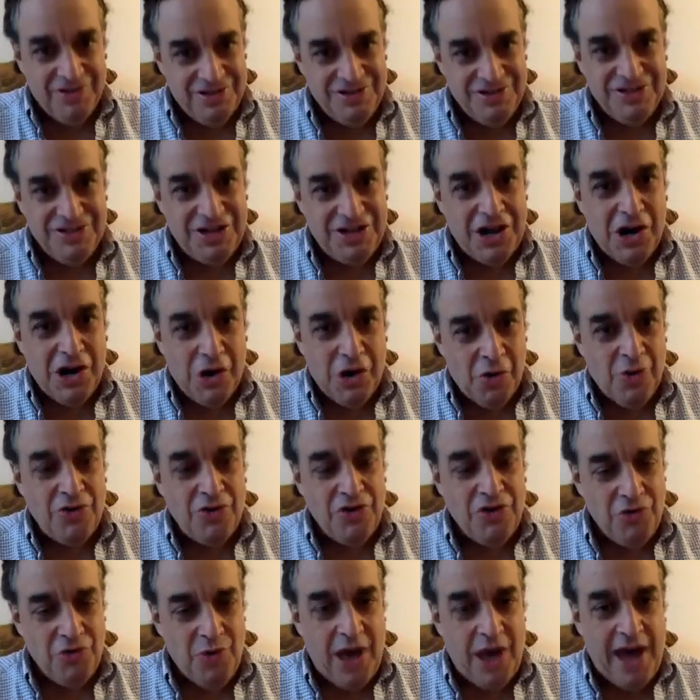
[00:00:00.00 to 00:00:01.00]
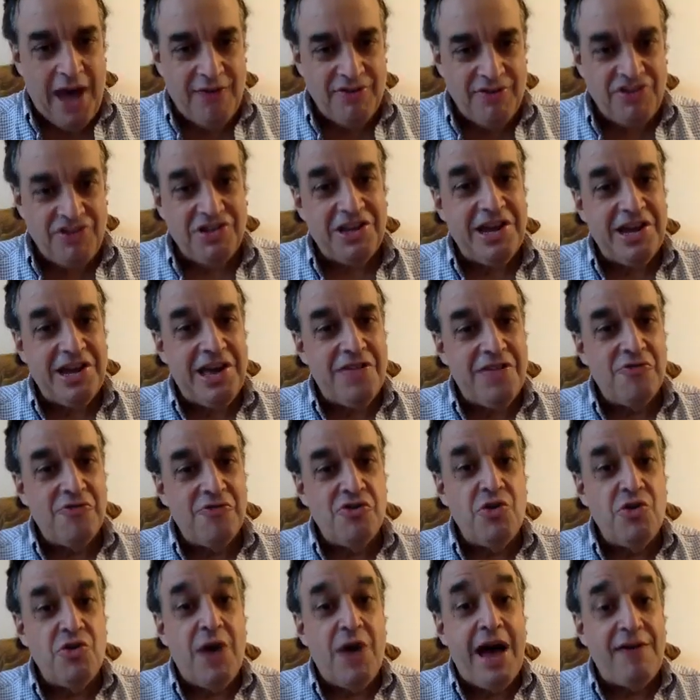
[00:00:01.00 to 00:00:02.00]
it together
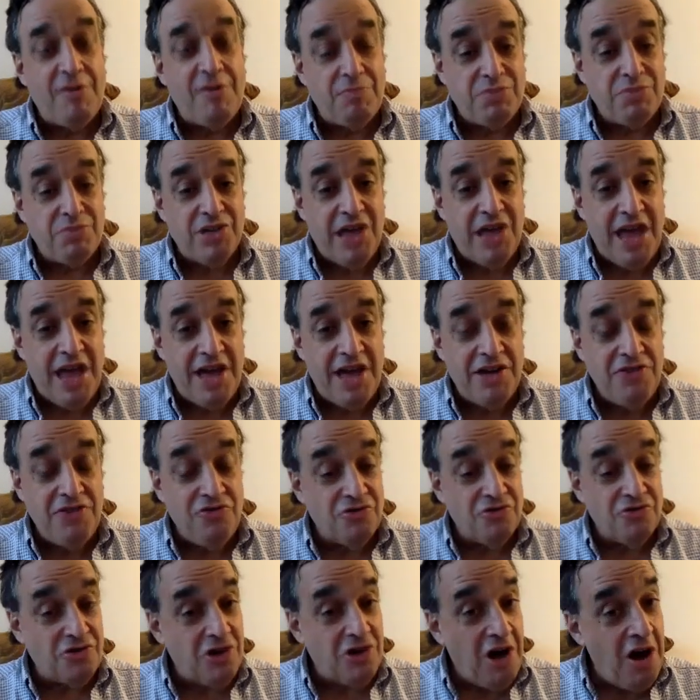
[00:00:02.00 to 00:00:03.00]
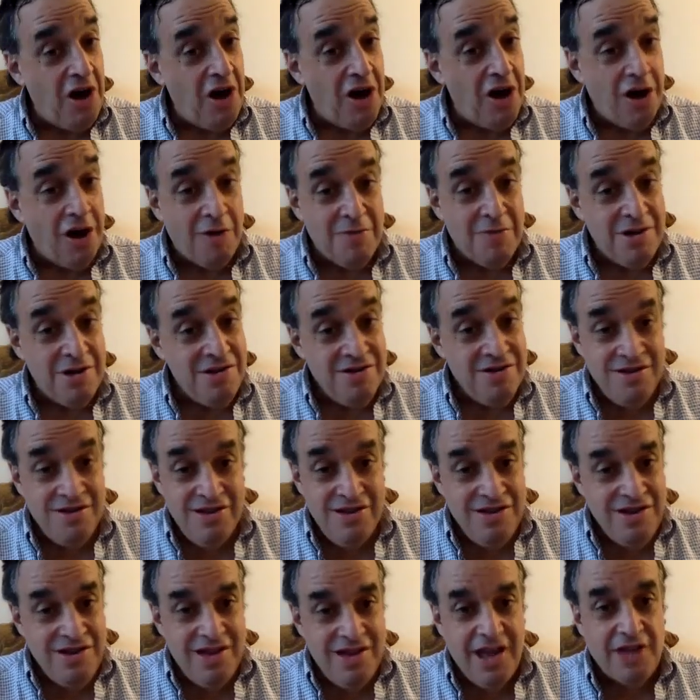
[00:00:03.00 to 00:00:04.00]
and you have a plan and you're calm
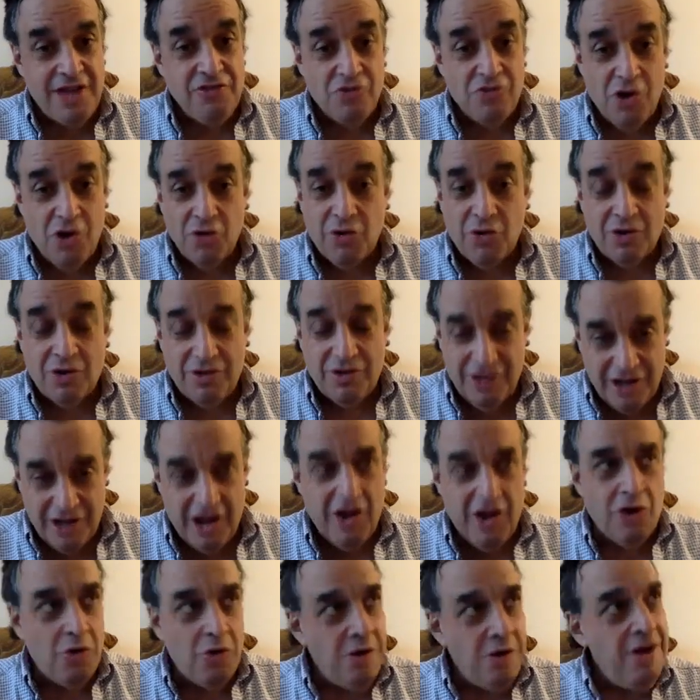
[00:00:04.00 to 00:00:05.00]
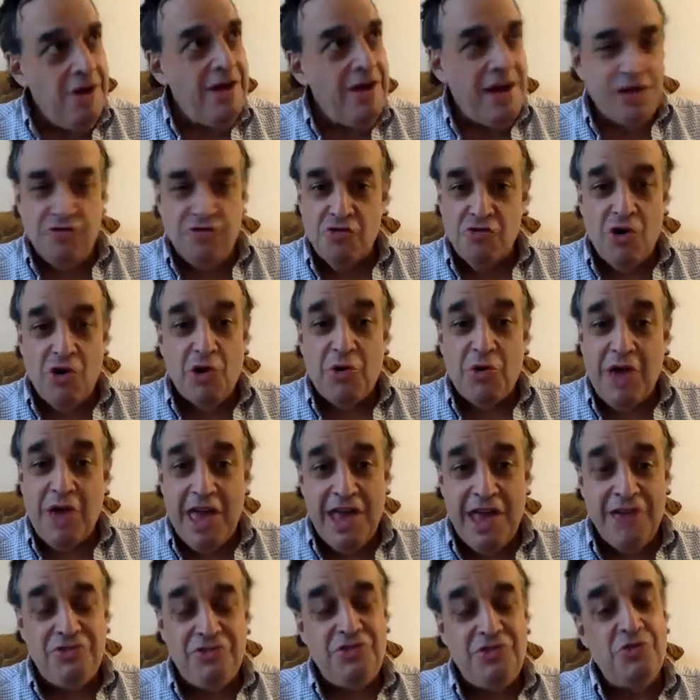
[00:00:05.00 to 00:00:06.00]
and you're
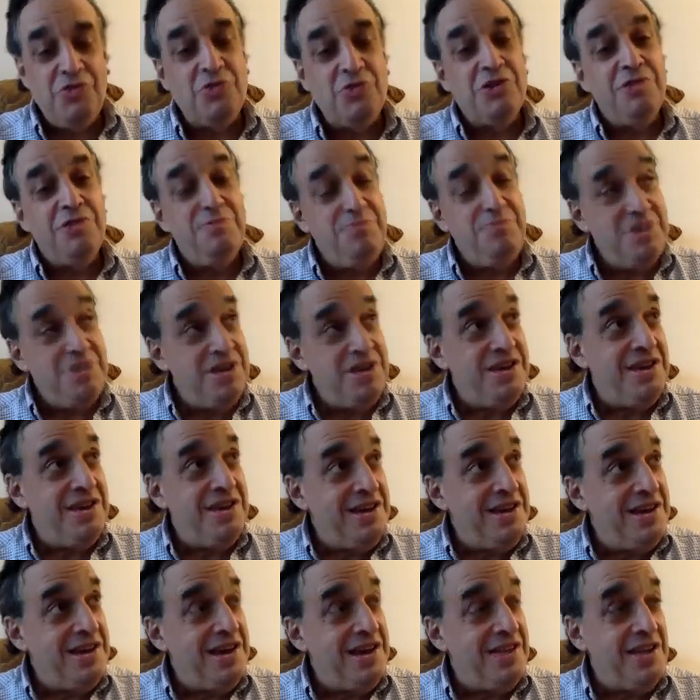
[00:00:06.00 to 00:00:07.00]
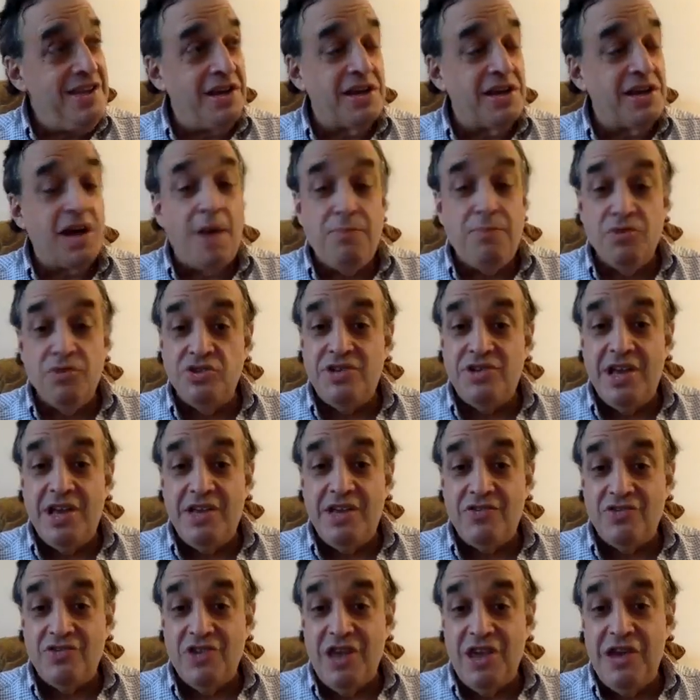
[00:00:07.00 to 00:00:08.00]
okay as you can be. And then a couple of
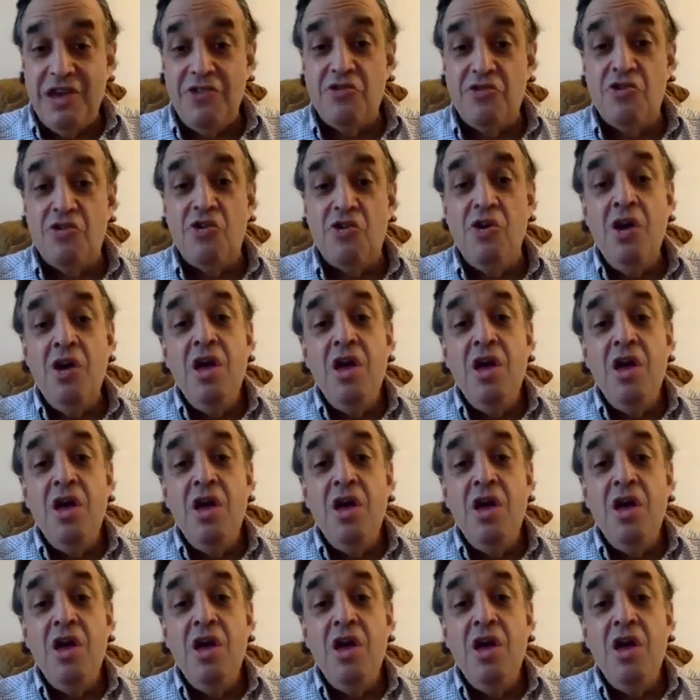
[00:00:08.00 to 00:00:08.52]
days later,